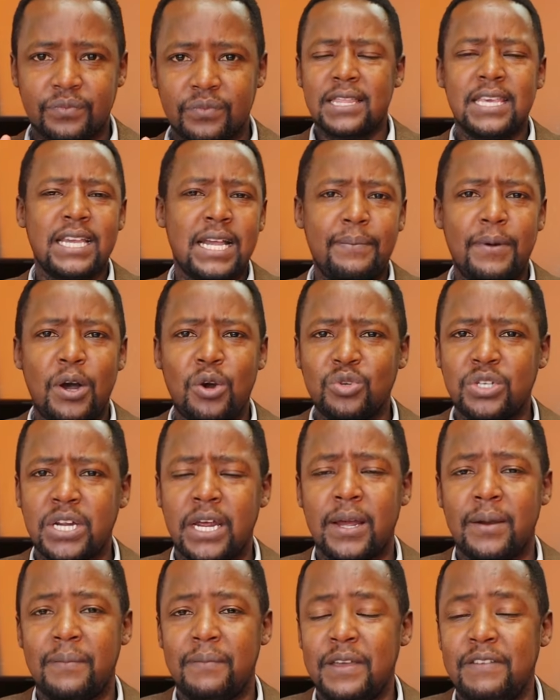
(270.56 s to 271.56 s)
Think about
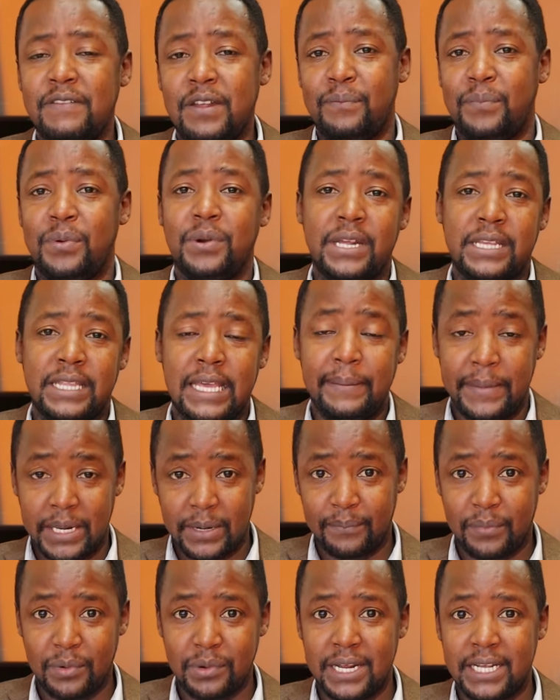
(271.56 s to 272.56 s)
even putting them
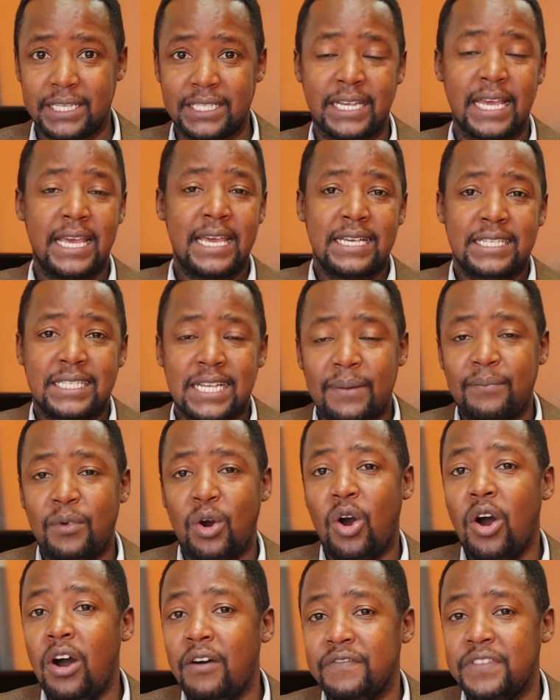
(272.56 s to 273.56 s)
in bullets,
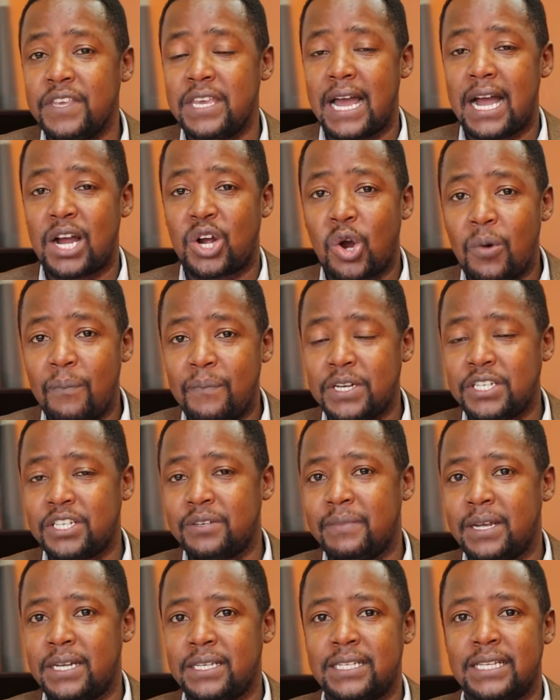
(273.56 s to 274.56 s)
some of the
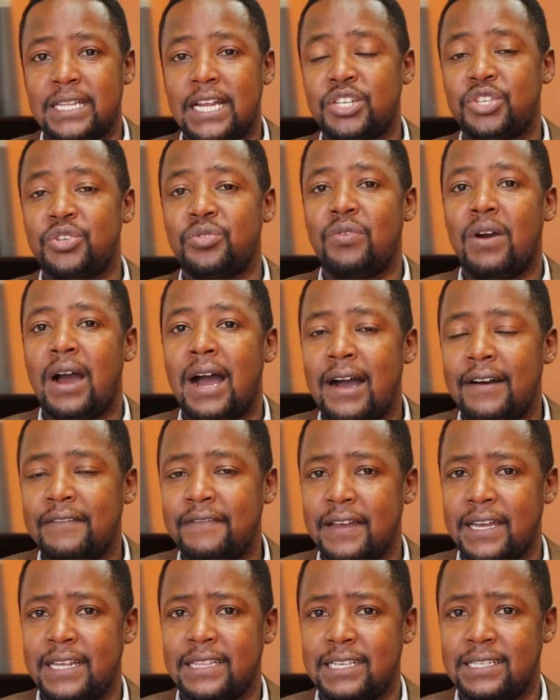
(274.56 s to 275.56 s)
accomplishments that you
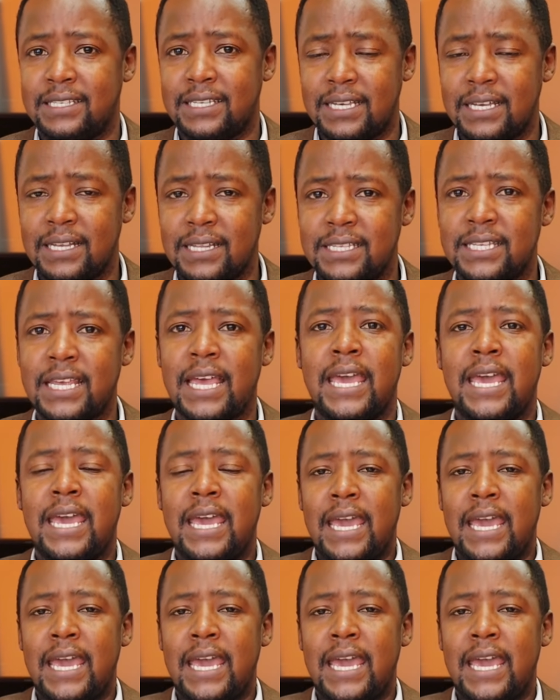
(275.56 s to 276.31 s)
have and the skills.